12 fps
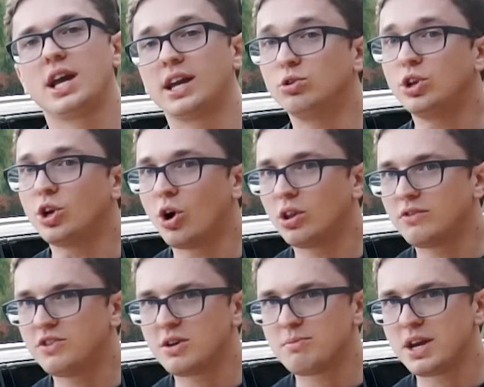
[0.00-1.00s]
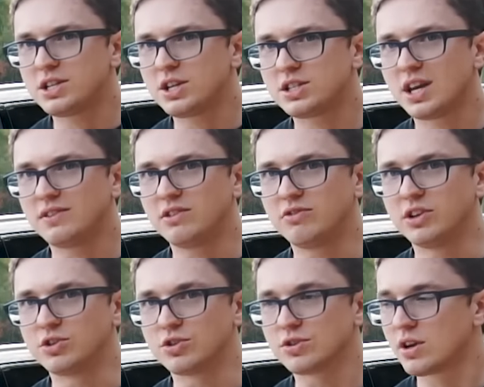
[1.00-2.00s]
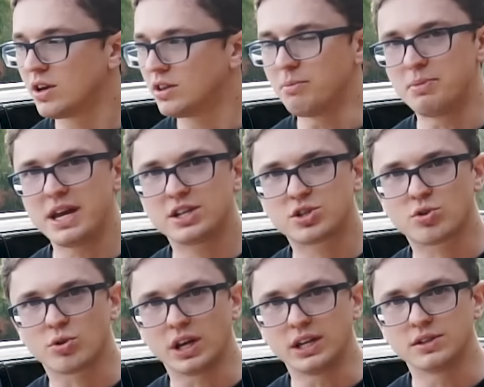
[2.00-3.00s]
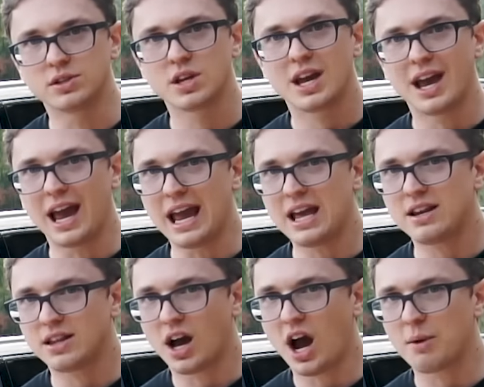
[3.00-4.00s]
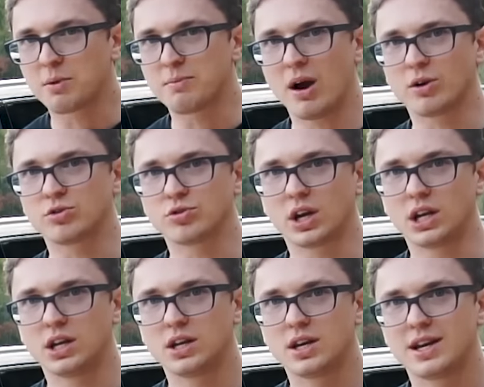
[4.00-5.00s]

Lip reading: including all of the amazing safety features, the big screens, and the hybrid powertrain,